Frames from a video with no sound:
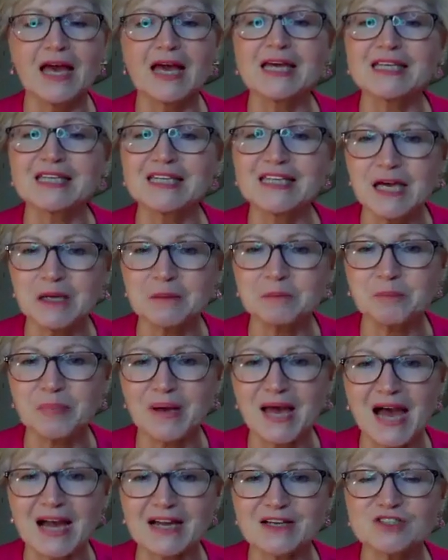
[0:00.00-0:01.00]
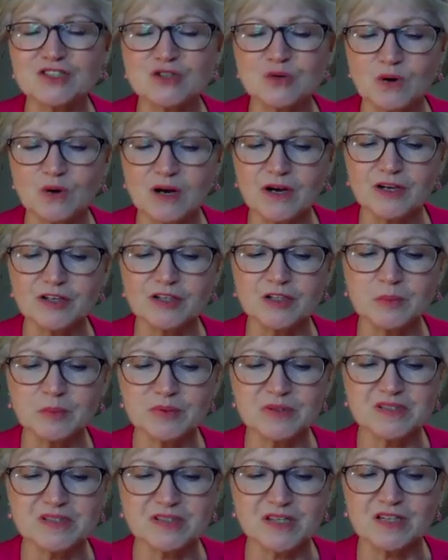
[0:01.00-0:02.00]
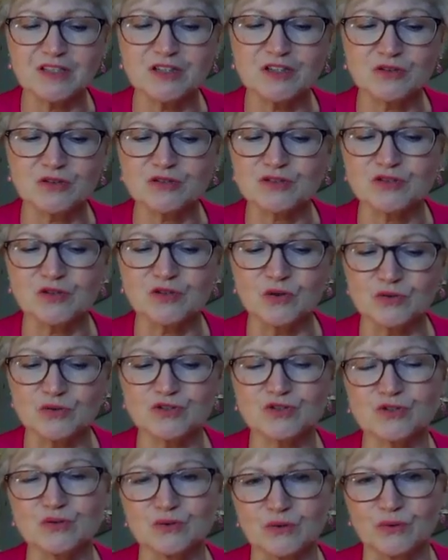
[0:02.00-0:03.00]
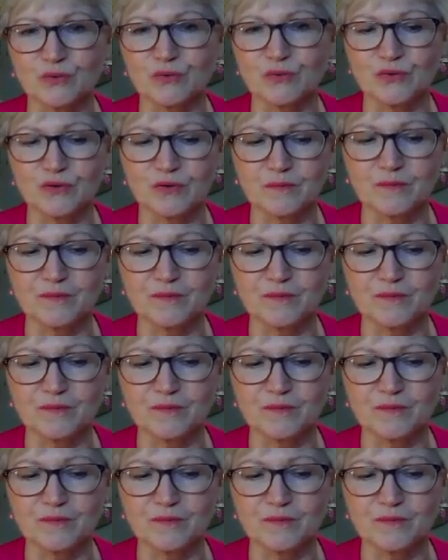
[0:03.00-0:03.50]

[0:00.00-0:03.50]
and get back to 100% your soul's truth.